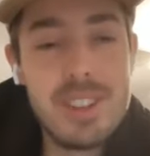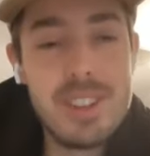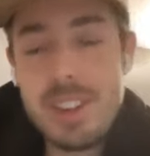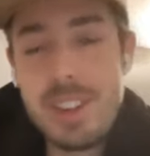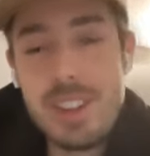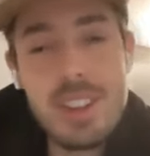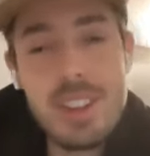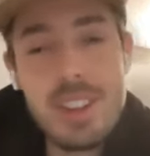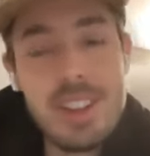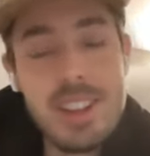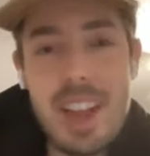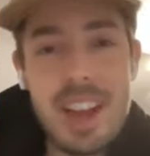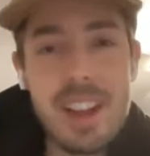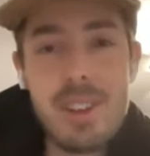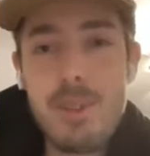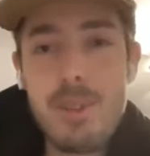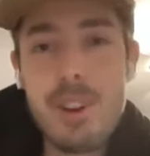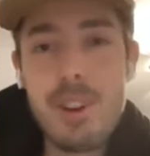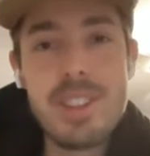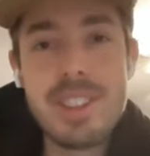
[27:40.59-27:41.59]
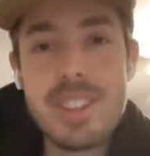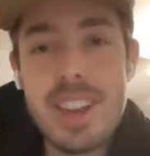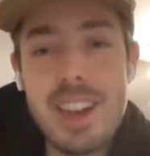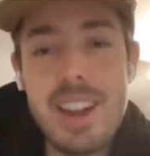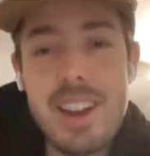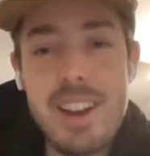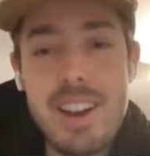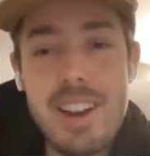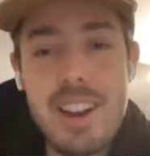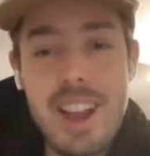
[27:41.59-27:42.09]
to exactly what you
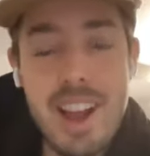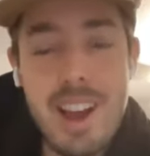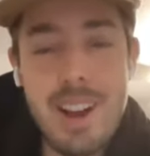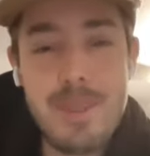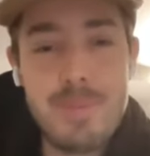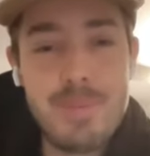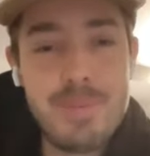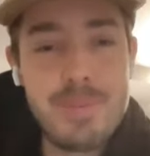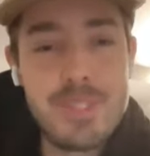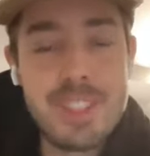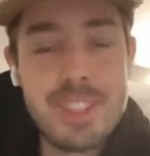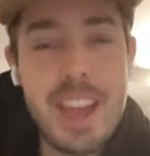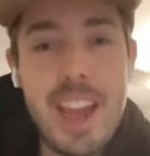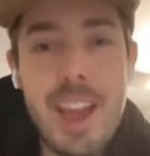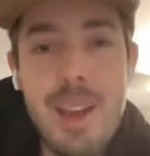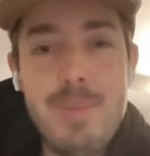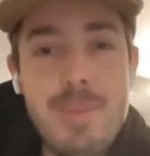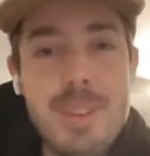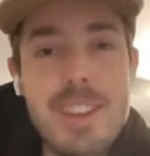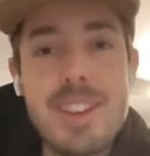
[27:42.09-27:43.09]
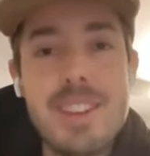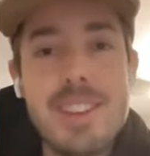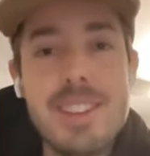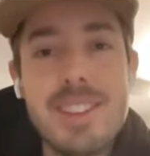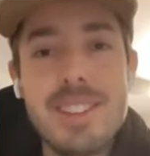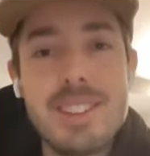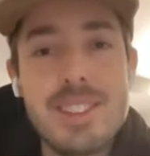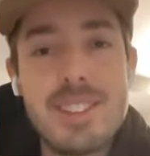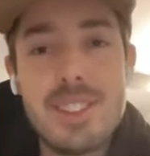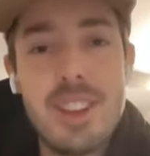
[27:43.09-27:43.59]
said, um, Sam,
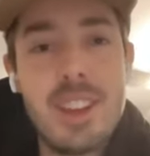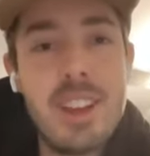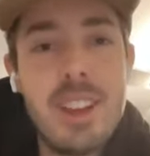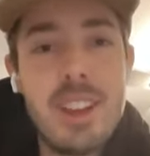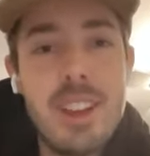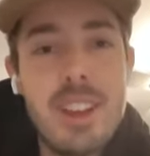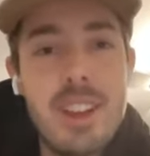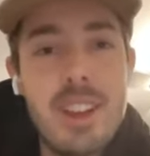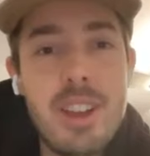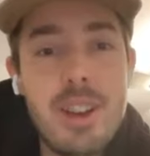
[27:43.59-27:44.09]
is